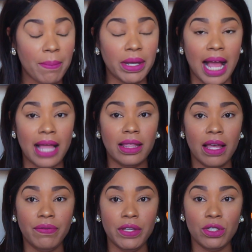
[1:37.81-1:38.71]
But I
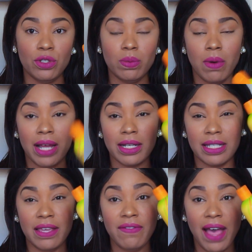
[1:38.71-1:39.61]
love these two
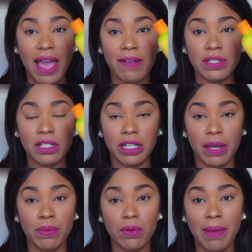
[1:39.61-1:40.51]
products. If I have to
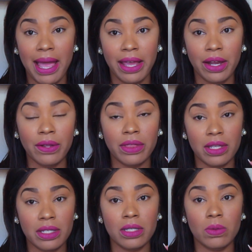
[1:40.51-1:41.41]
shampoo my hair,
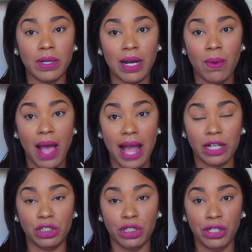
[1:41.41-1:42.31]
this is what I will
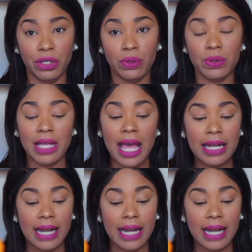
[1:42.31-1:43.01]
actually use.